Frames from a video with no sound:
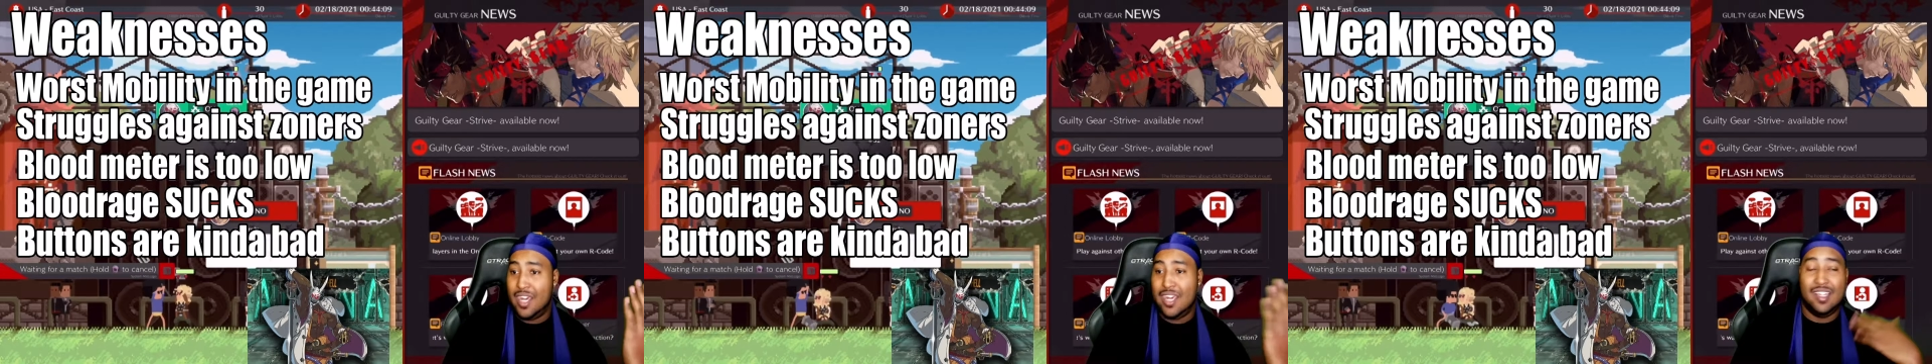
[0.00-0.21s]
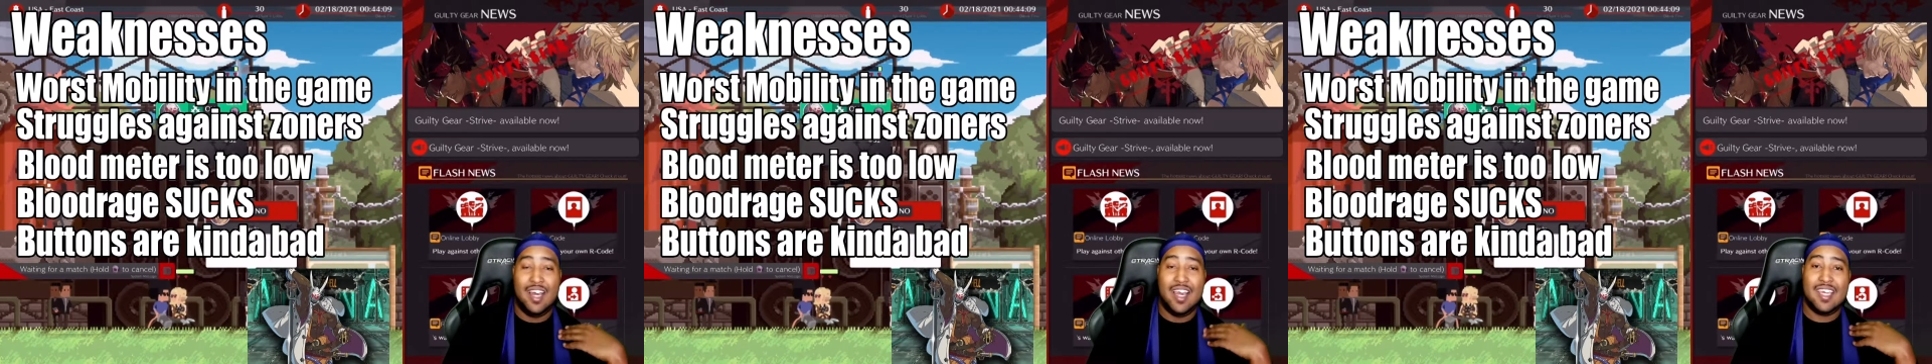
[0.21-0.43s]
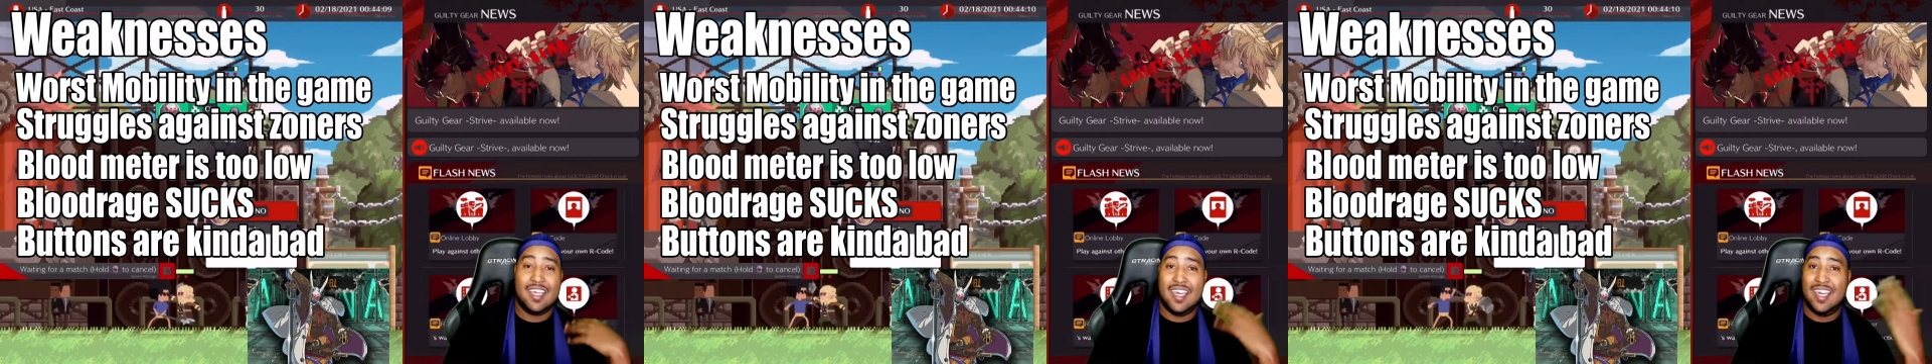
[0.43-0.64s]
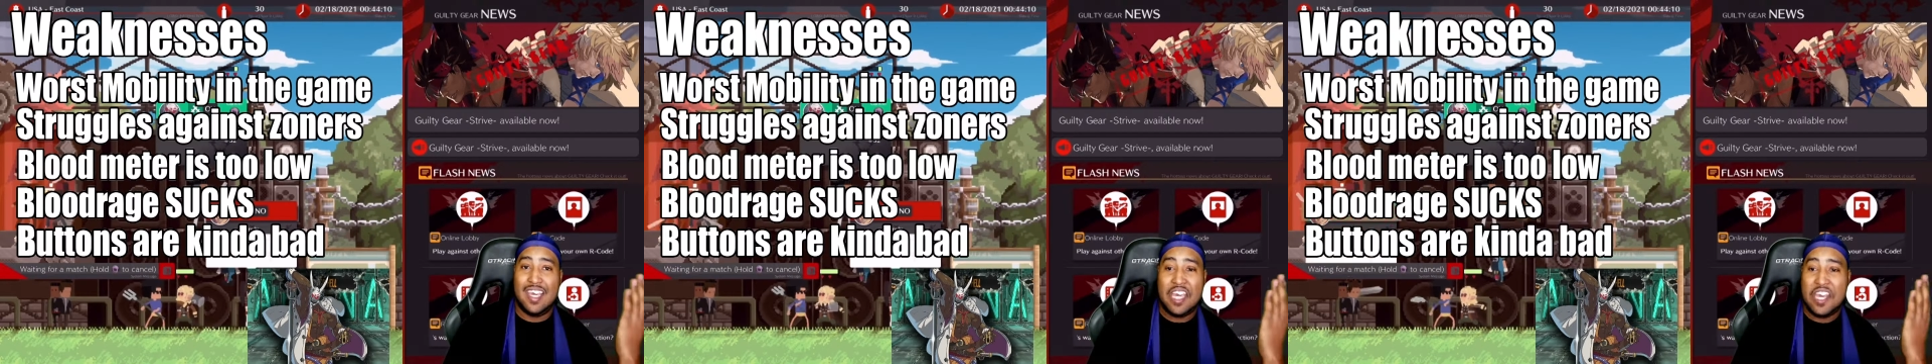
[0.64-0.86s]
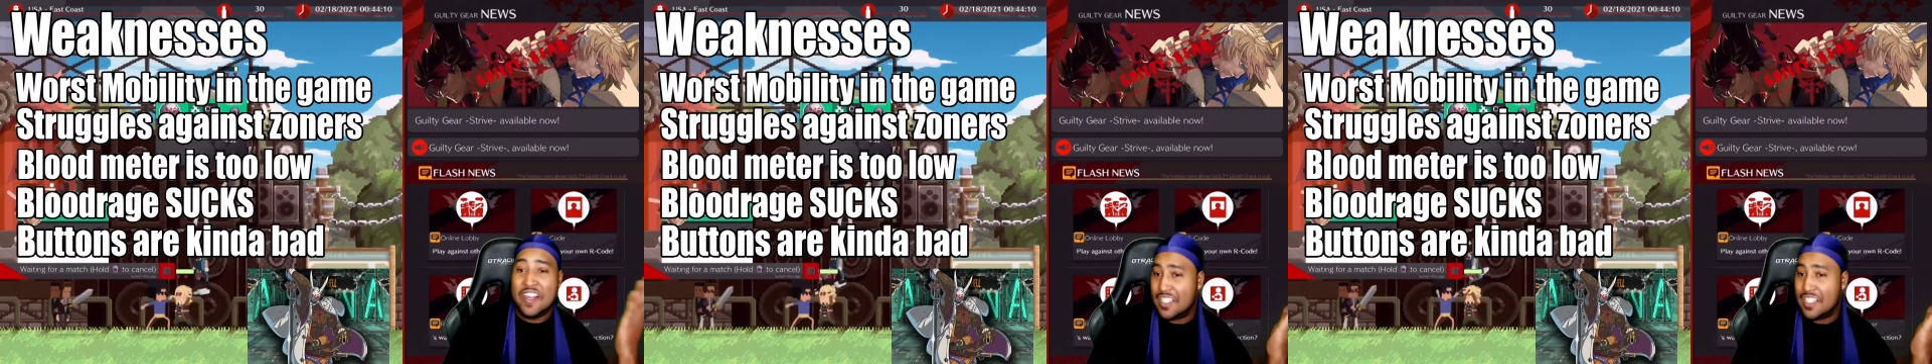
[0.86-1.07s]
Like,
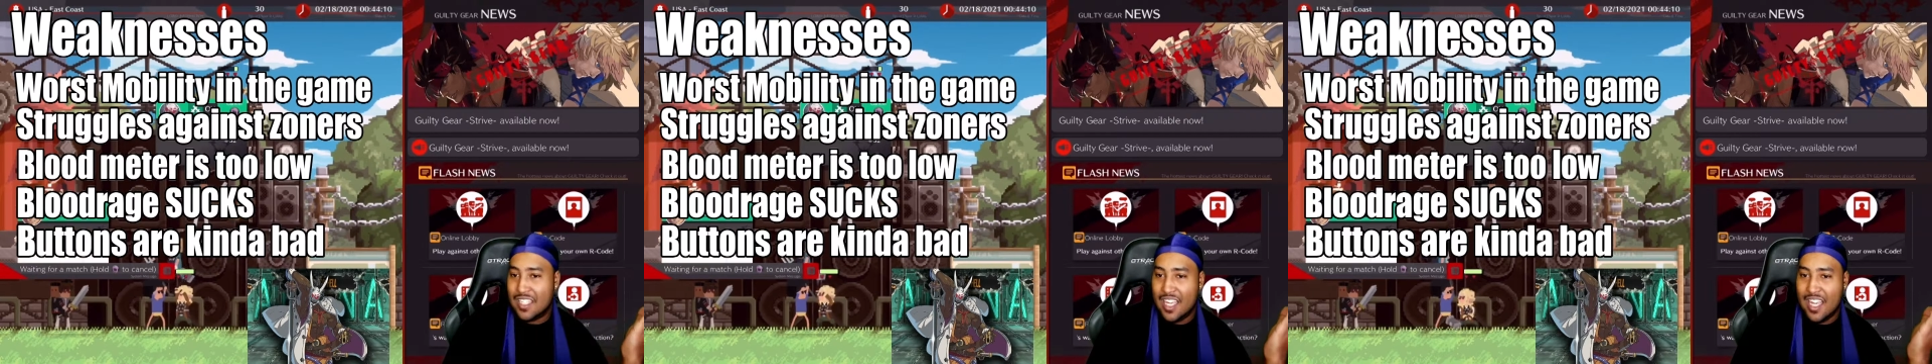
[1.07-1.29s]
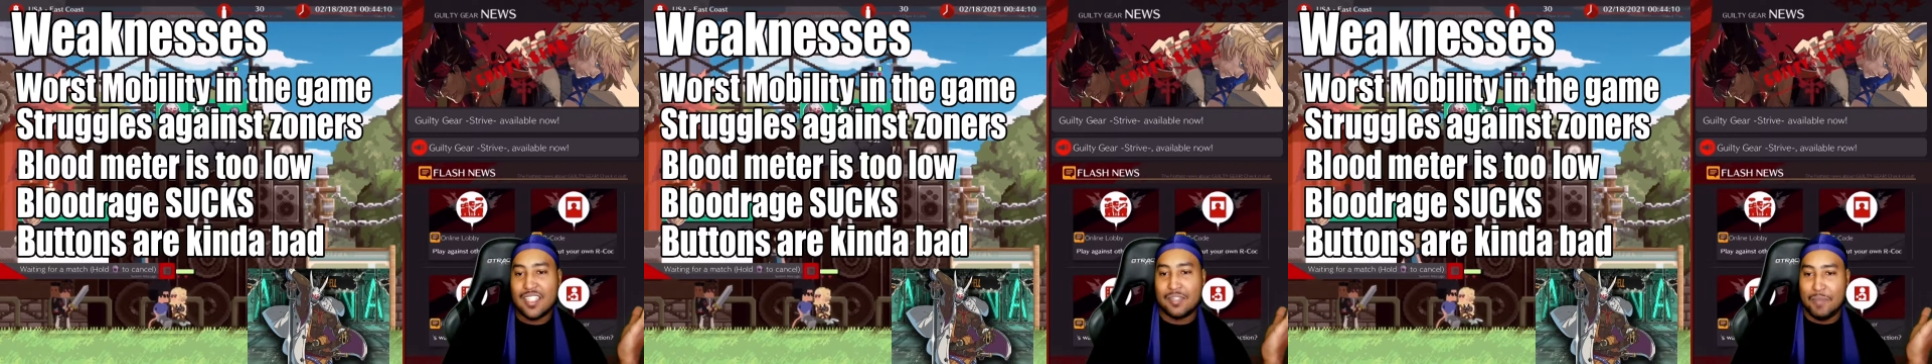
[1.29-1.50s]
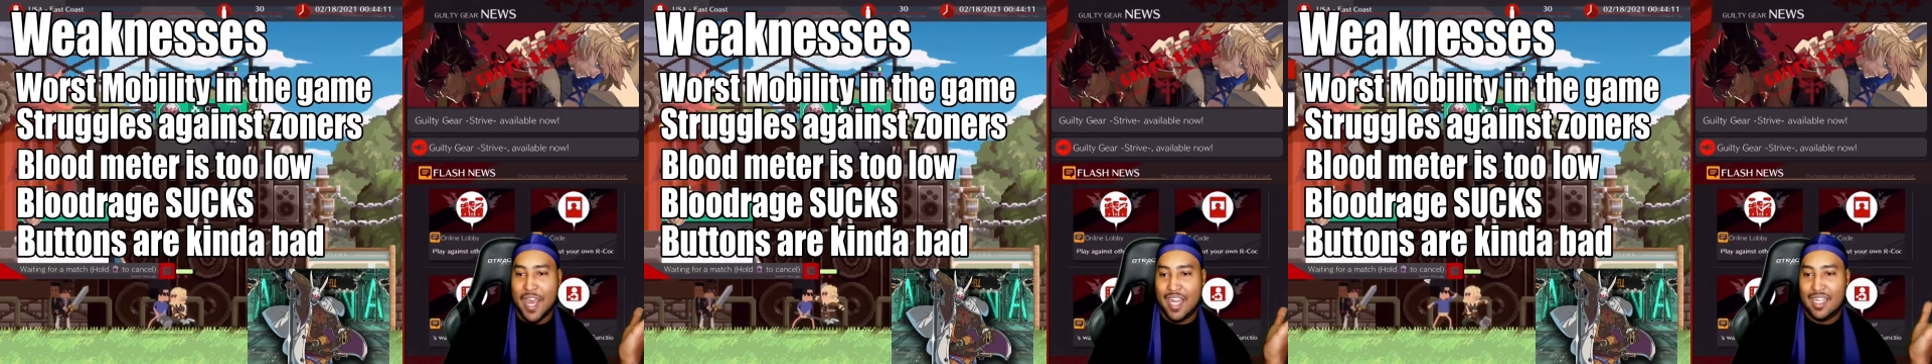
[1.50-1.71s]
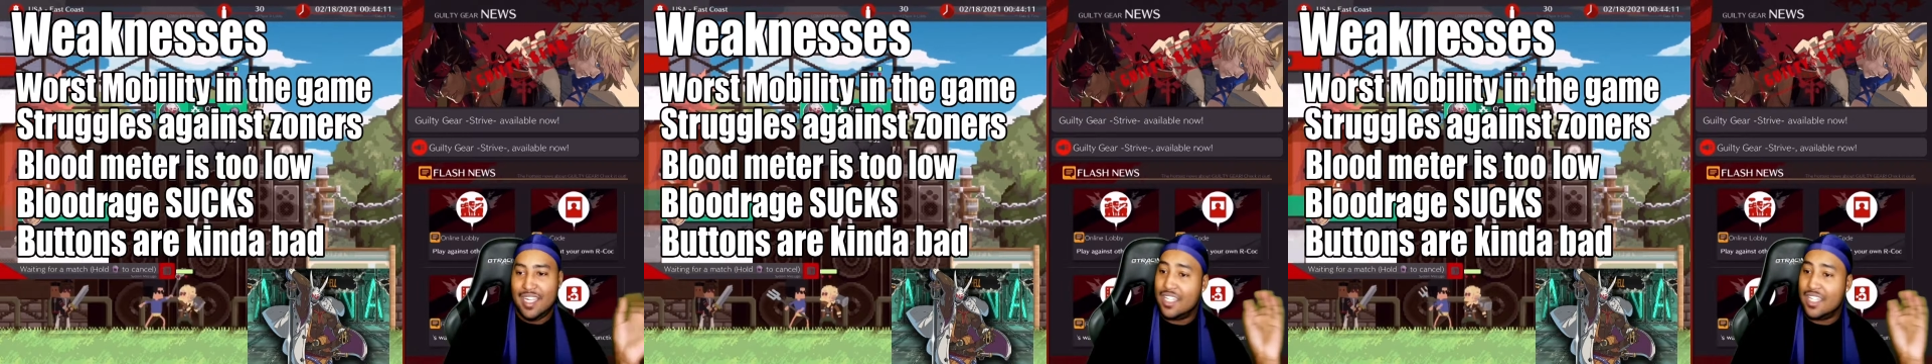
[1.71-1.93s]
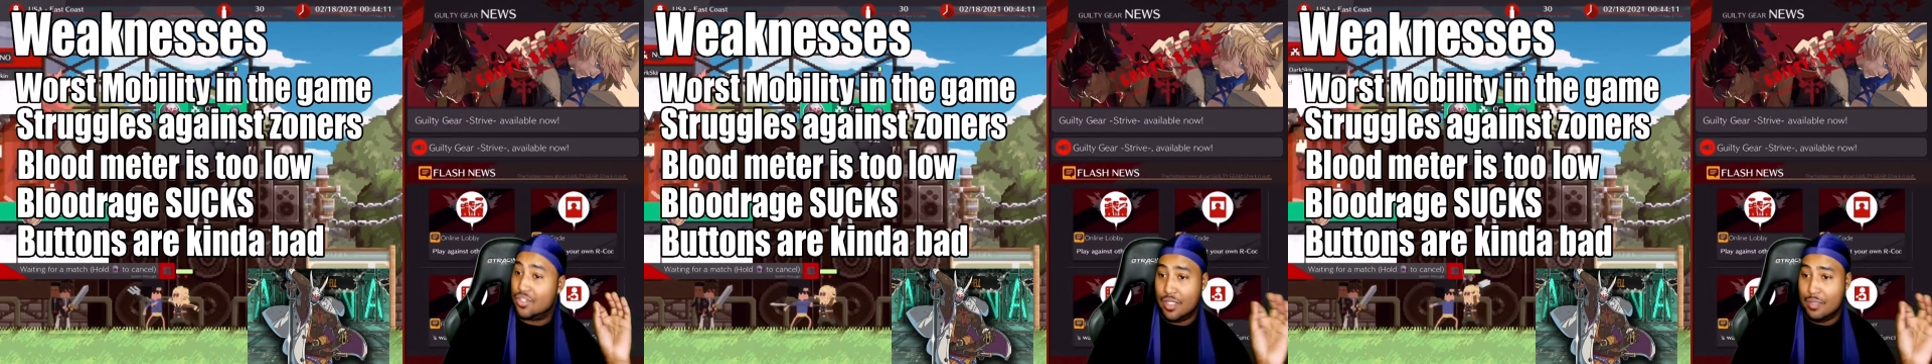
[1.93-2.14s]
it's bad.
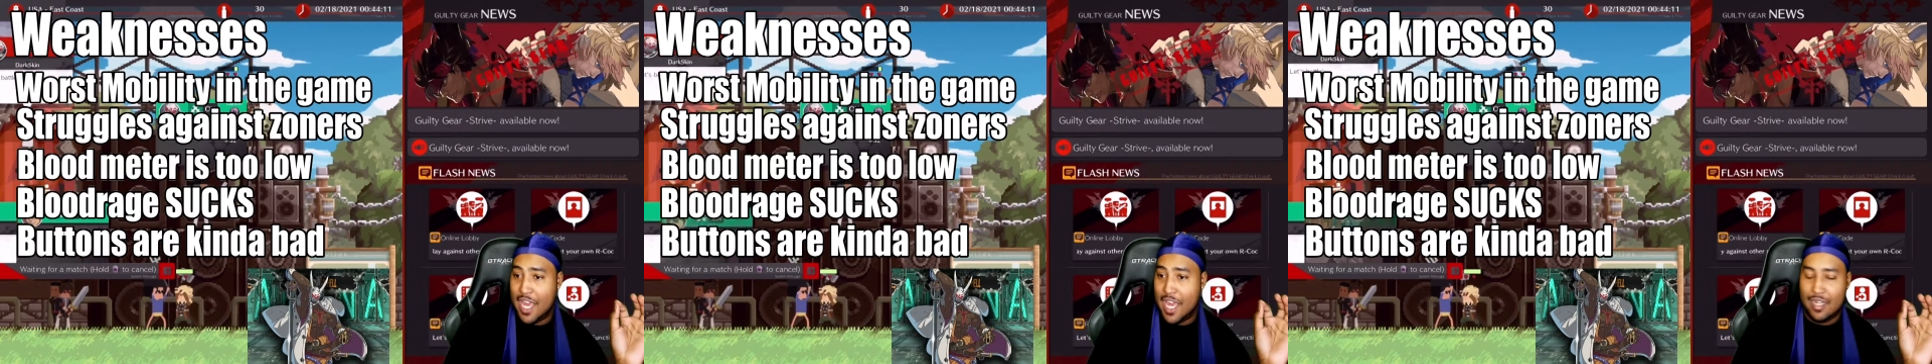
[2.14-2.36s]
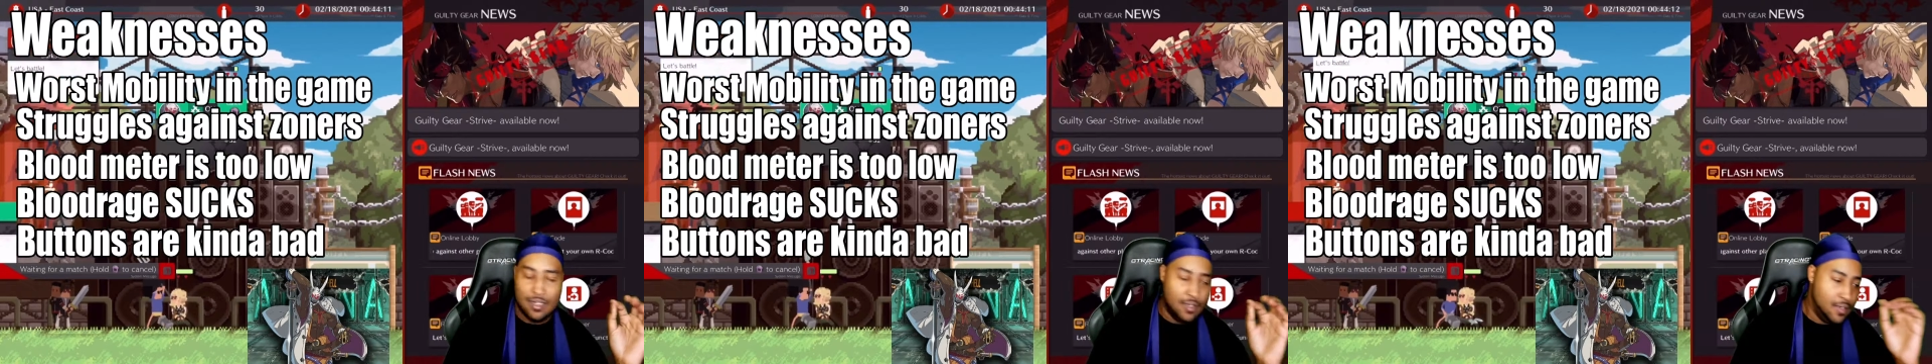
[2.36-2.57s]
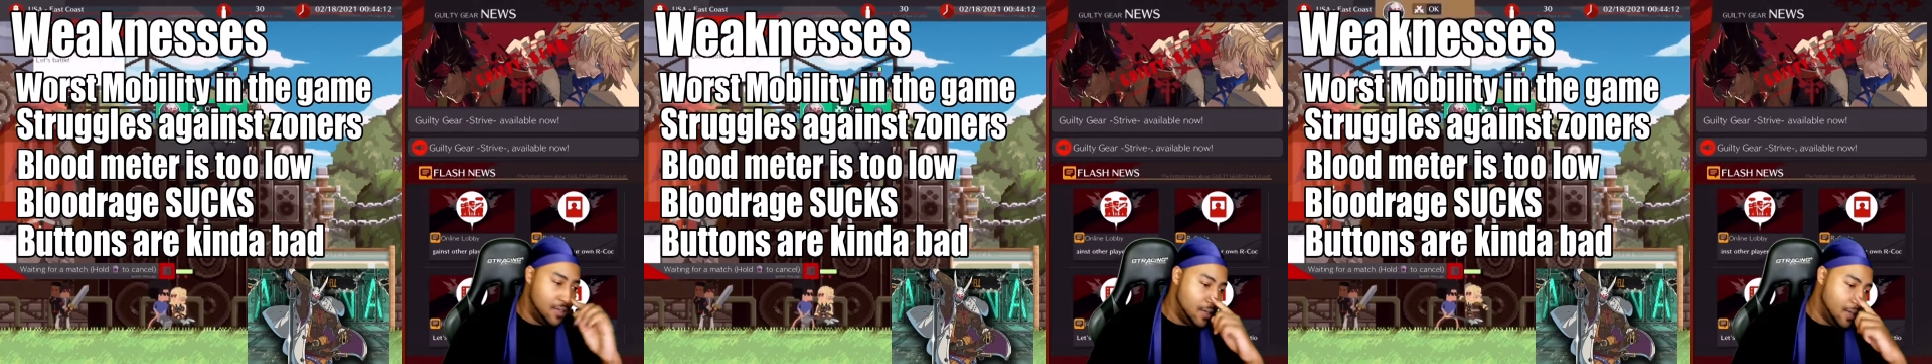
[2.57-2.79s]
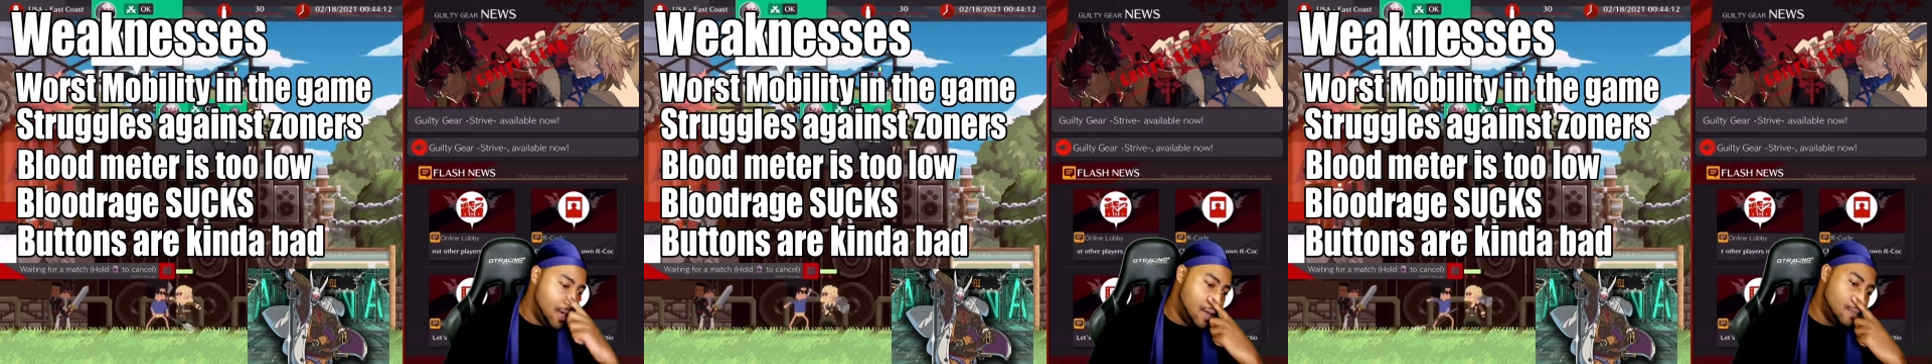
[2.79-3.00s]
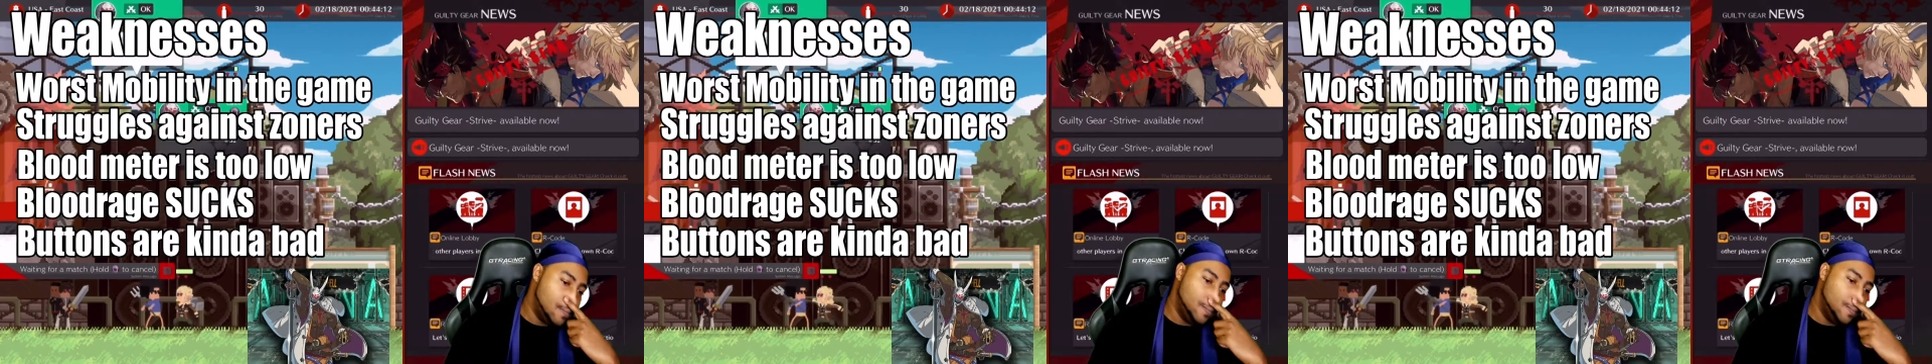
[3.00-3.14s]
It's really bad, okay?